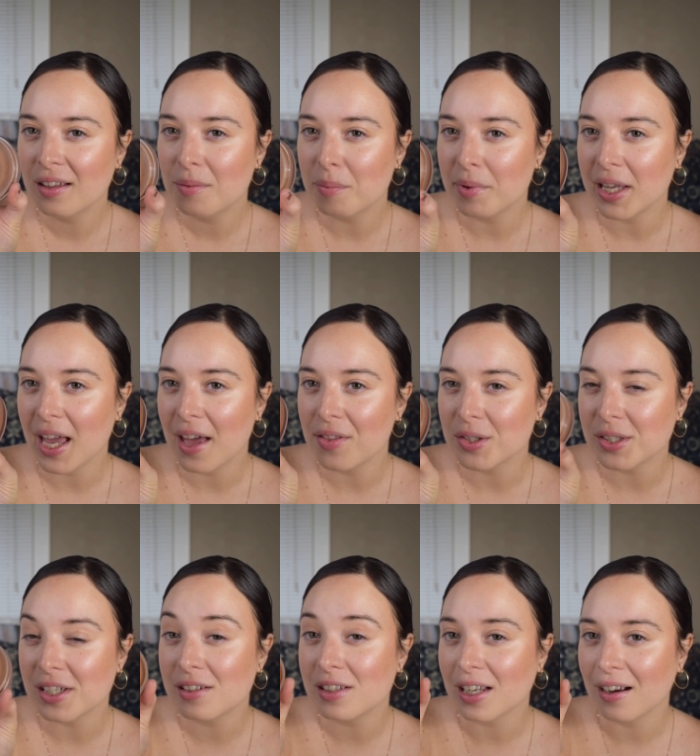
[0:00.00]
But yeah,
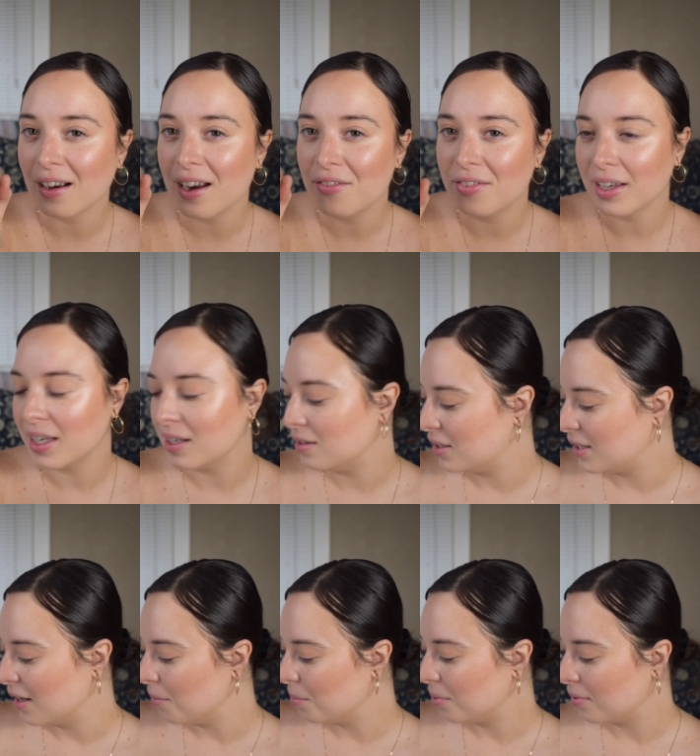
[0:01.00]
there's a significant
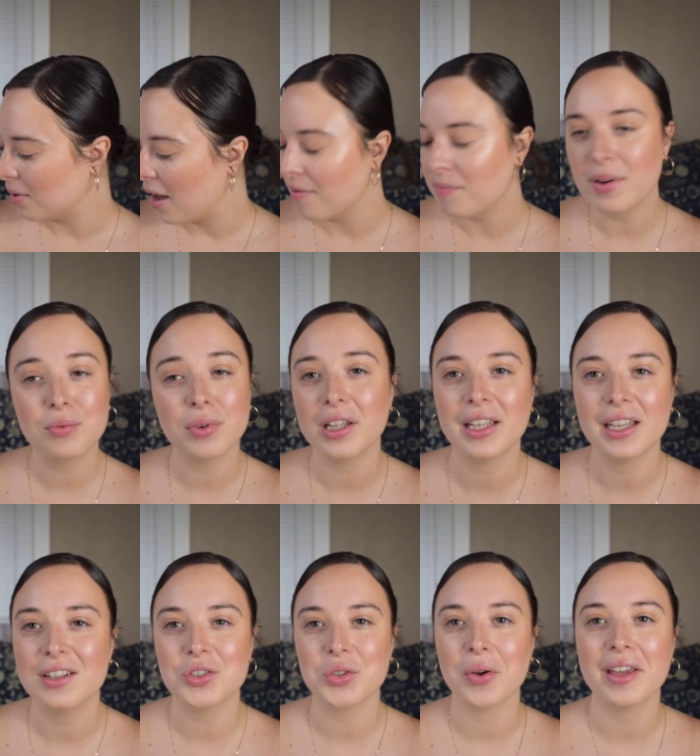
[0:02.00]
dip. I've been really
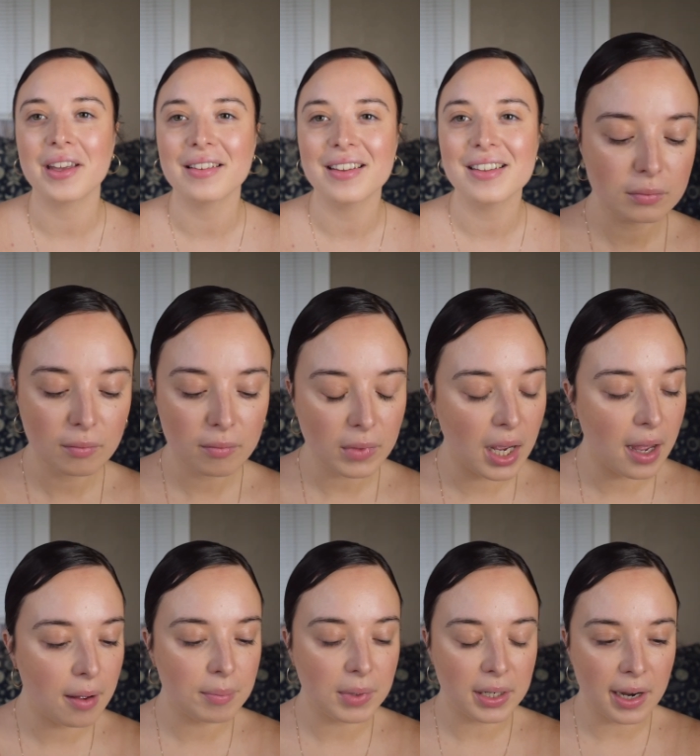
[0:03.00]
enjoying this.
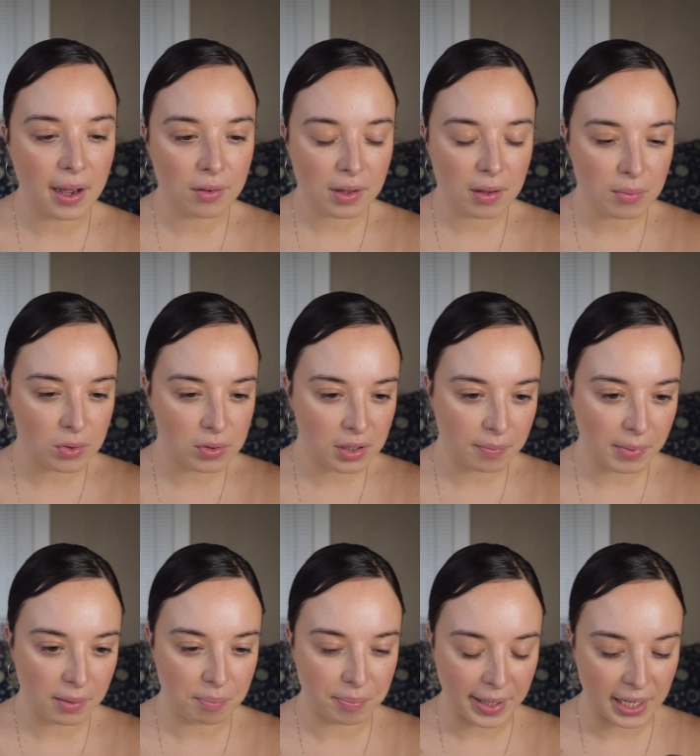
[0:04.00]
Um, now that most of
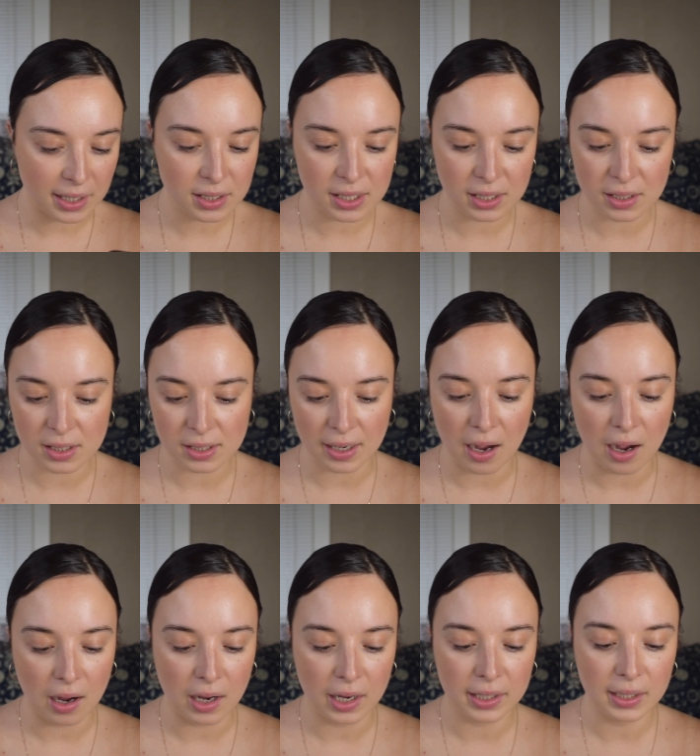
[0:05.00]
my base is
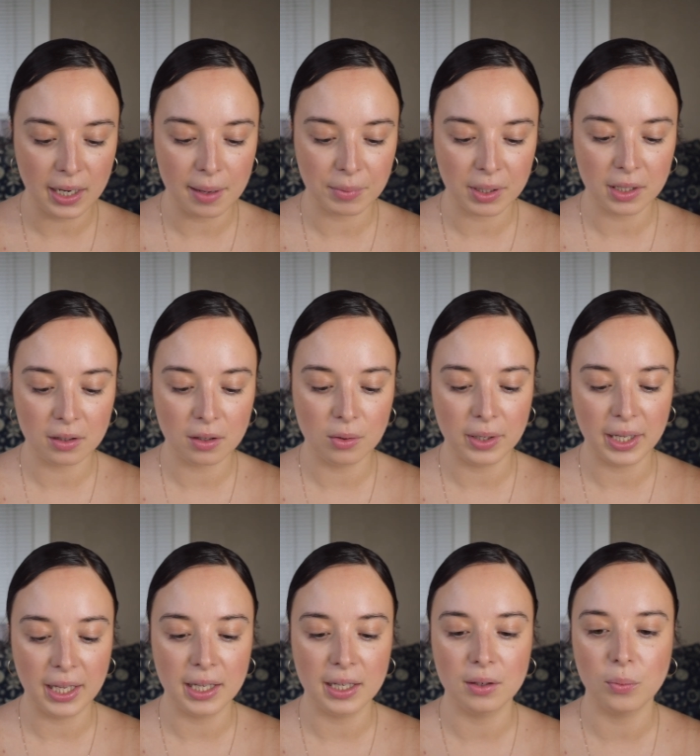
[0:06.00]
on, I'm going to go
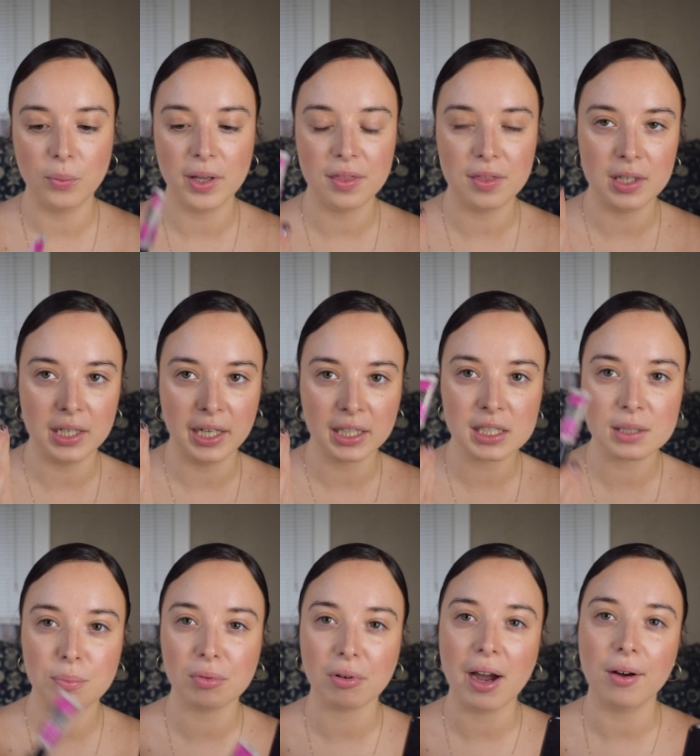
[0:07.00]
in with the
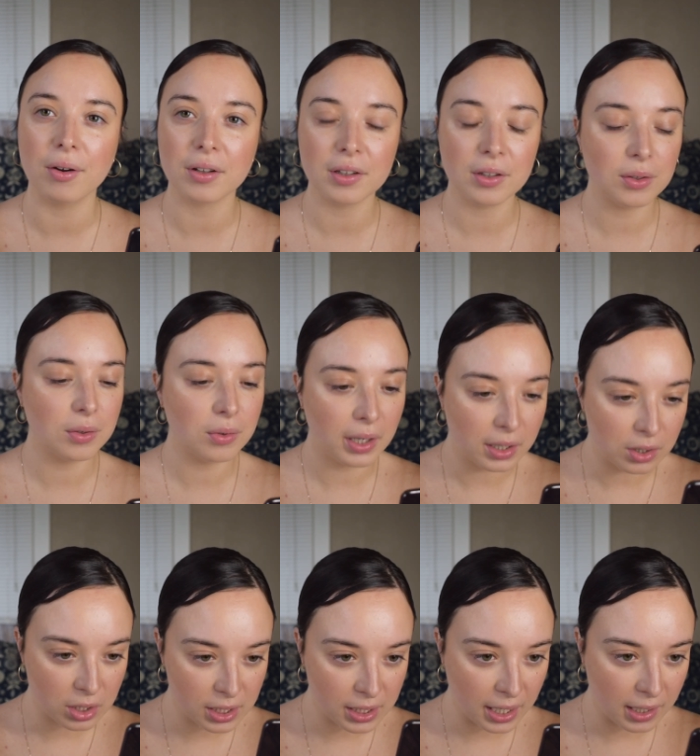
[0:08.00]
NYX Brow Glue and
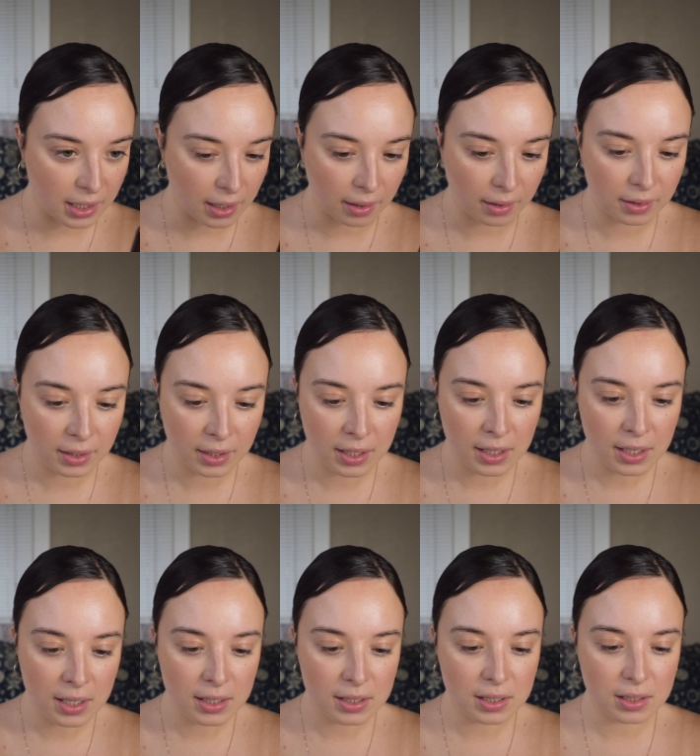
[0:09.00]
just kind of
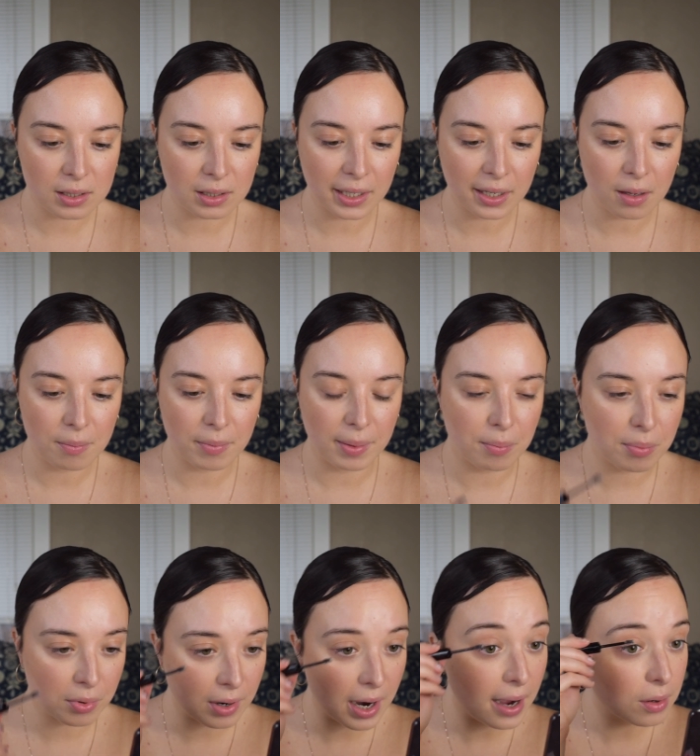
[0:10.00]
slick up my
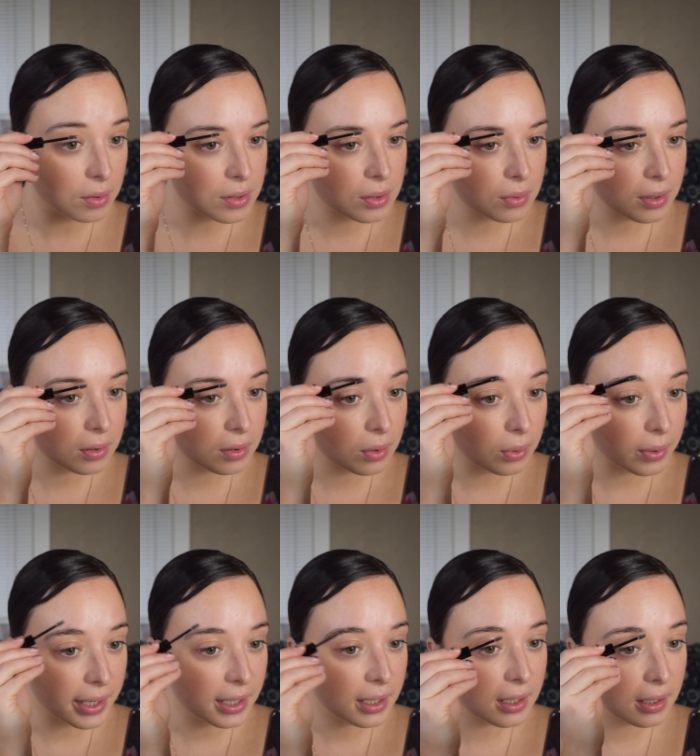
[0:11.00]
brows real
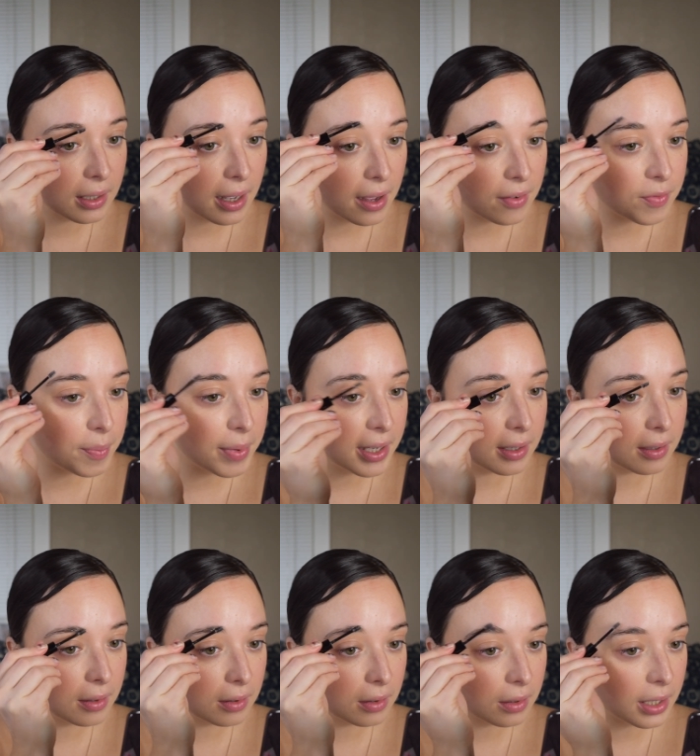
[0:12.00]
quick. I've
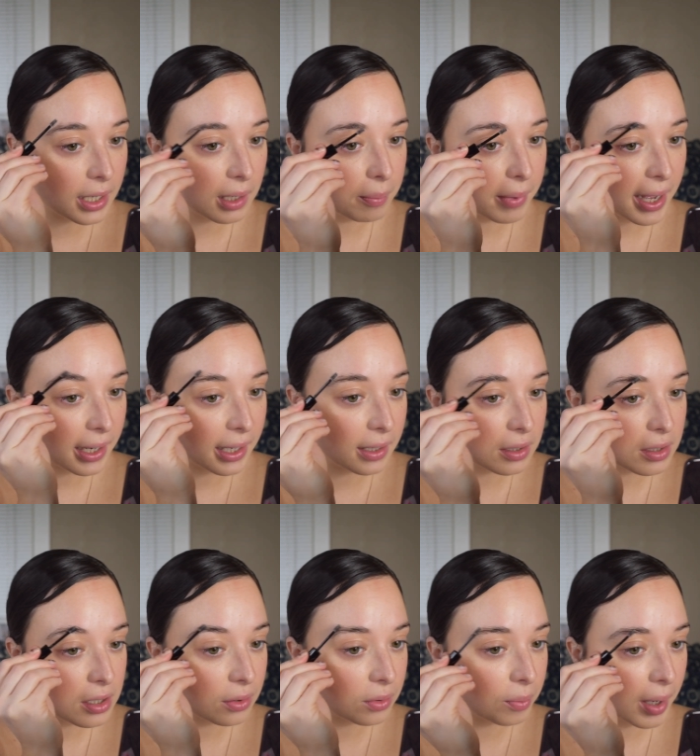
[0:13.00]
been getting back
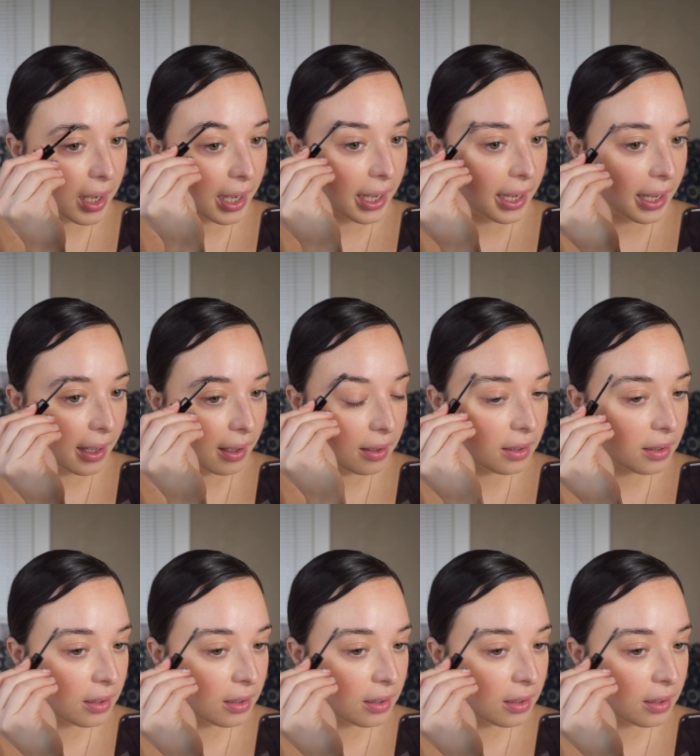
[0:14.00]
into my